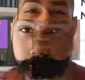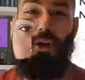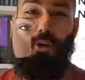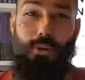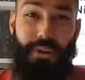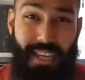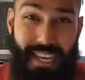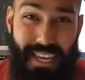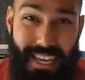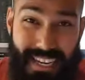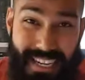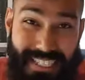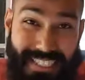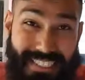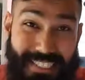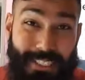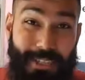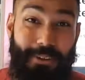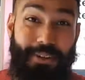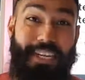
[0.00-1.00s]
Okay,
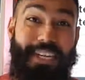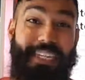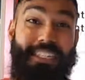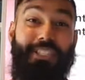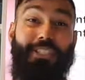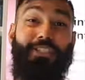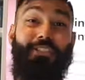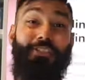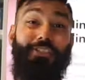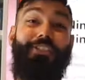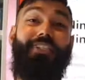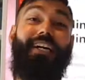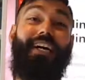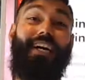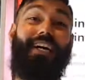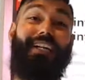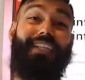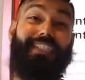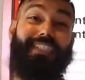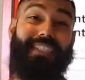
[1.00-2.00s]
so it is true
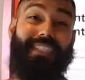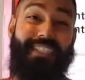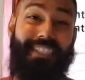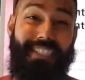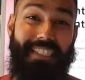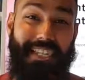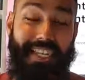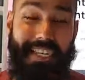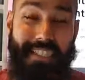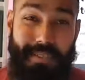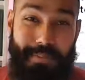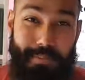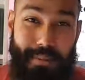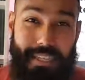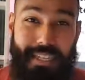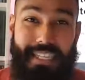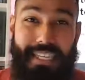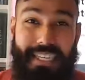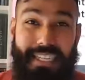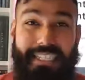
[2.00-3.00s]
guys, the SNES
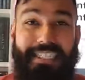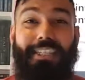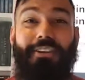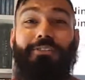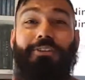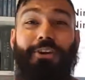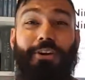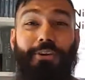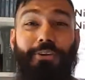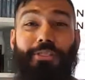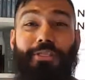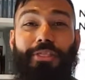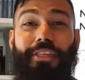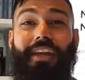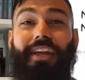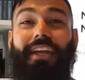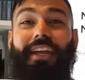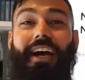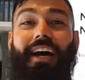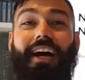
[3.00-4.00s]
Mini is a real
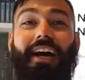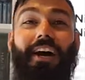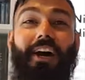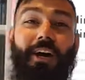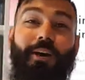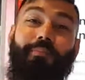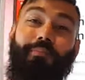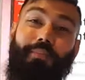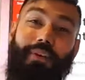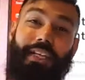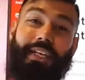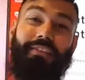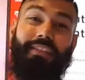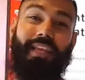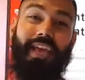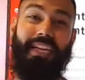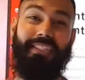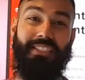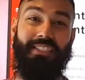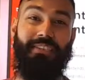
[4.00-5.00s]
thing. I can't believe
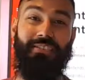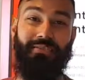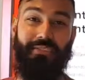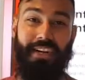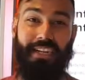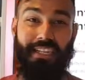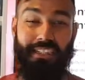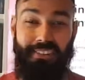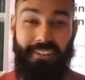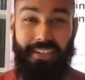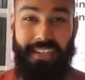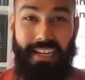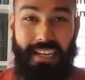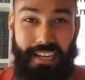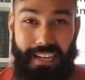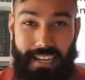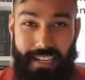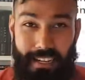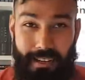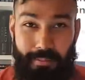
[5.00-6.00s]
they're actually finally
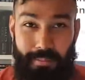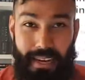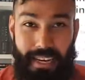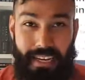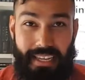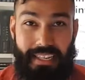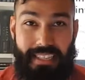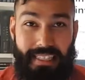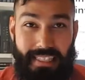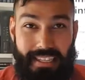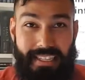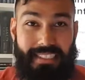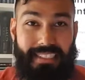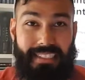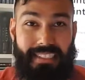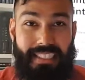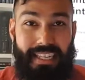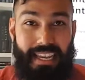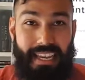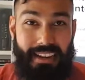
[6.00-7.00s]
gonna make
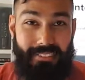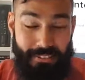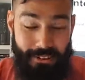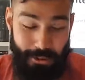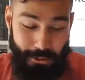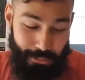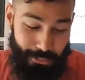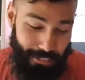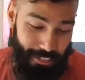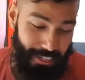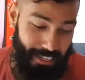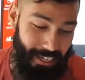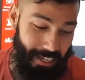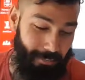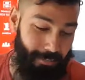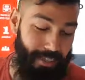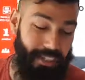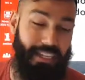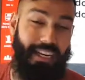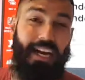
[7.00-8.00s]
this a real thing. I
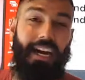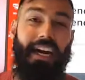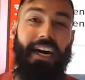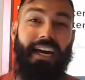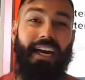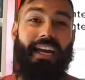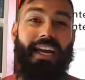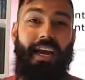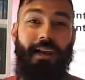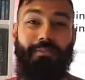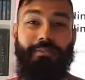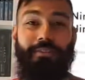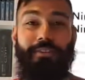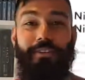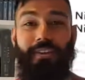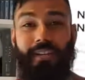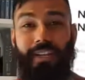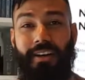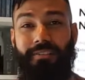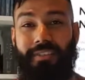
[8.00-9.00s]
mean, I
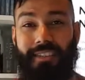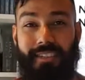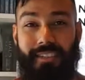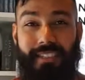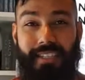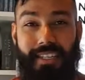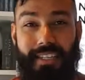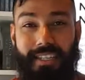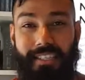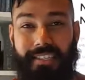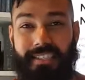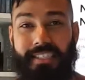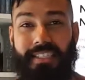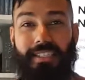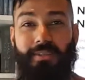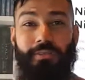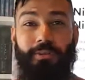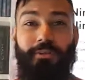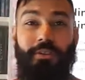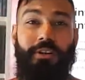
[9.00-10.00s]
absolutely love the SNES.
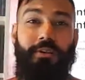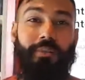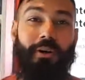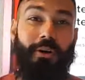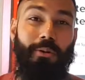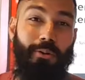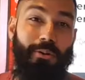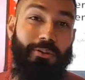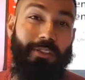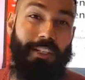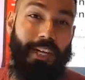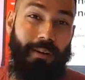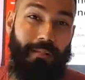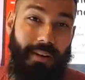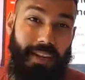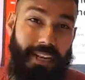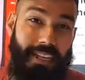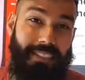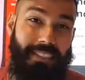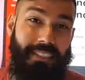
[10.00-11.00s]
This was one of my all-time
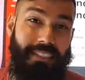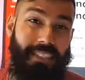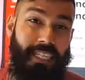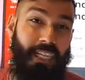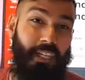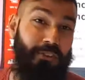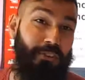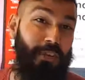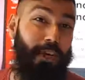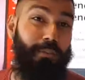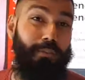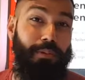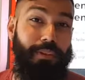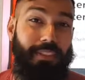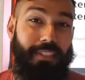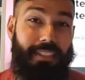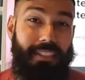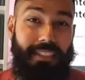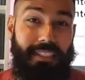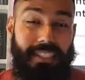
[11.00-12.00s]
classics. I grew up
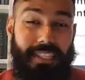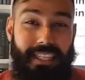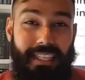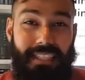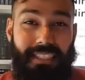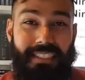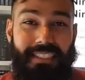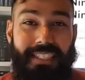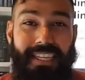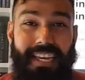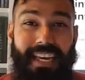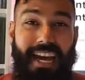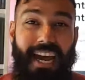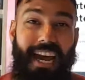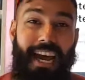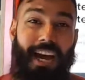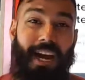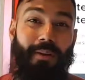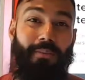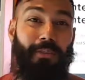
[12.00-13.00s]
on the SNES,
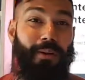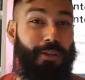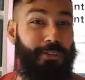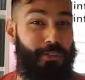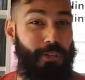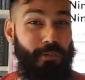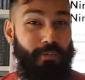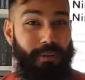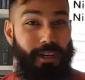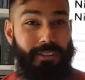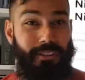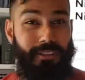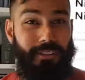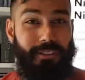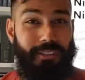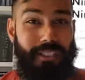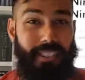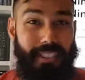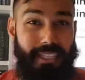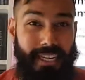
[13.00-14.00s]
uh, not so much
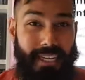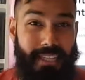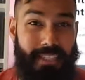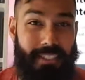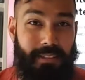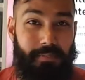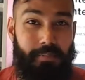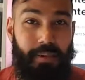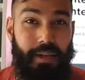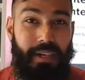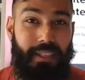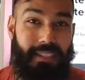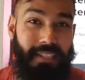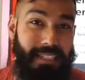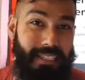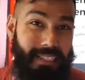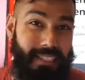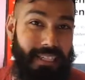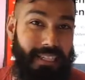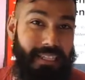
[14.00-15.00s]
on the NES, but the
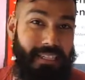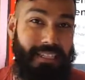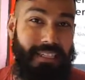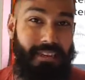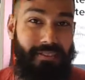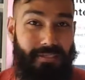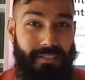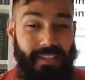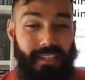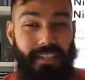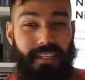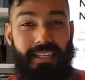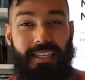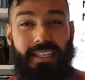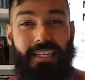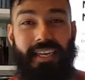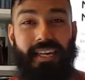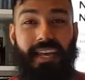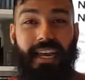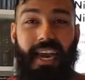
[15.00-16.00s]
SNES
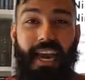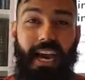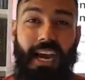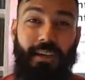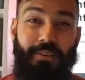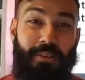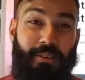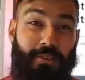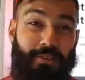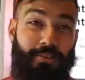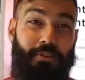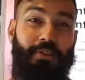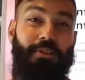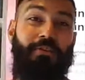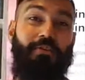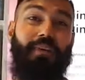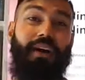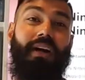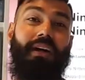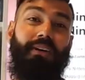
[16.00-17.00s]
definitely. And uh, um, this was one
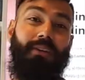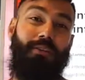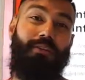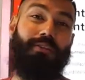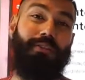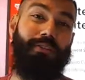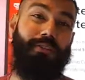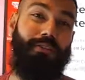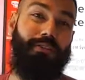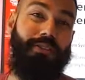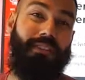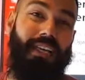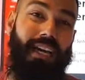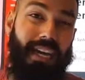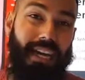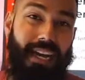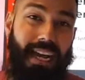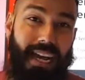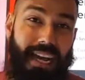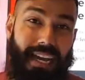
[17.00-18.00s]
of my consoles that
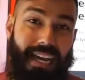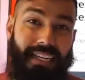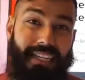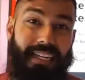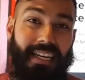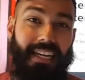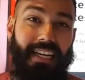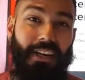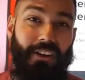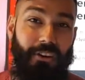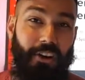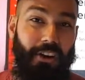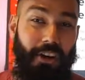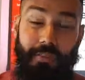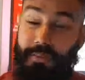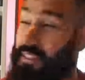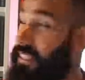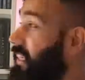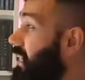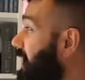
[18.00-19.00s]
I had growing
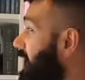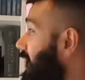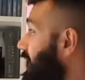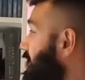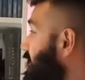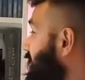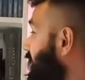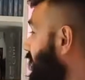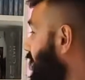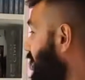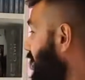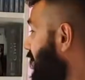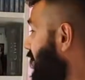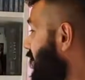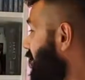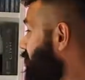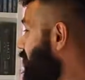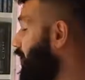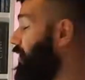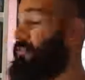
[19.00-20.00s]
up as a kid.
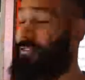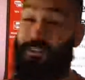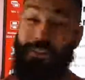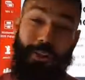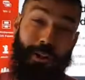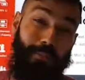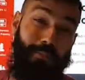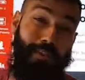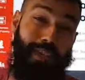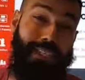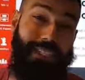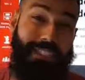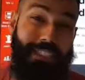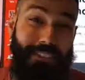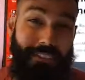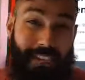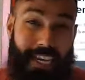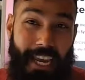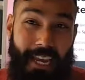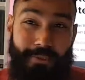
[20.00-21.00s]
Um, I've still got plenty
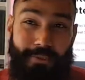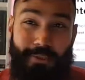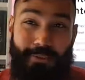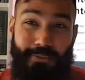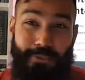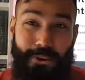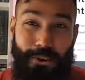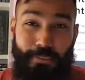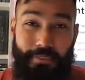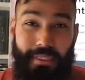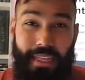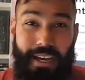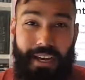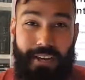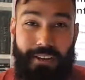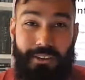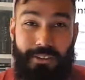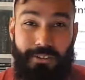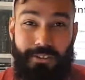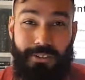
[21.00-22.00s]
of games from
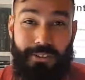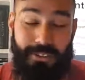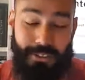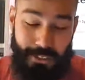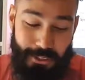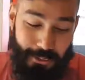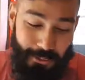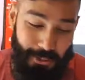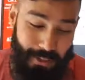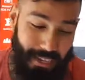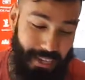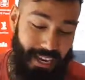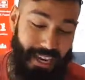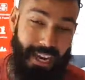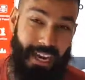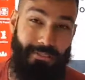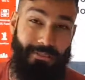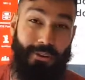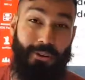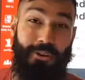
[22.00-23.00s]
that console.
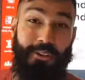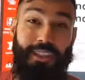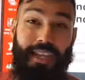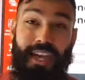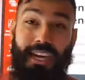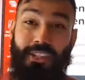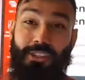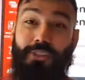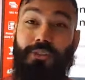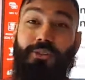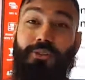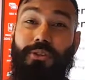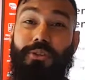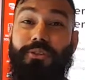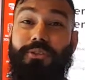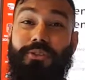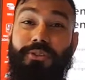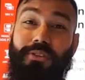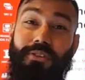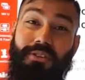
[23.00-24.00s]
I've got the actual
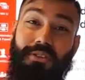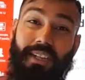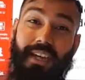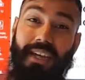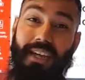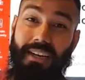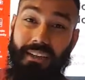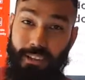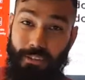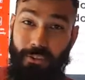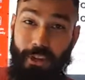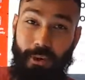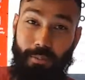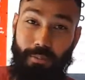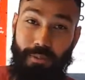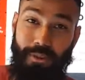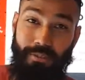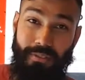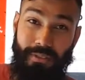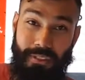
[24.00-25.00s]
console that I grew
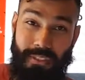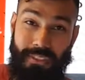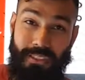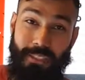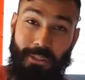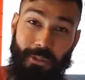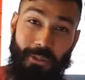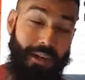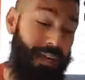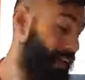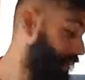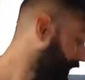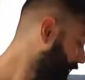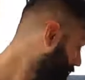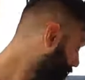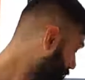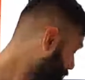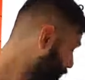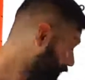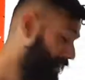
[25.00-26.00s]
up with still here,
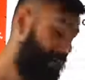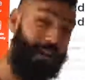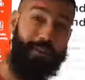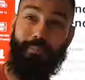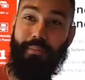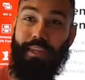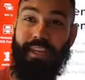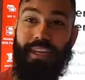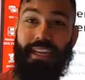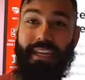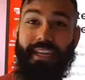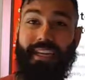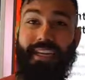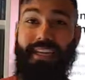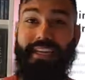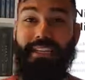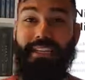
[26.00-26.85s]
right behind me here.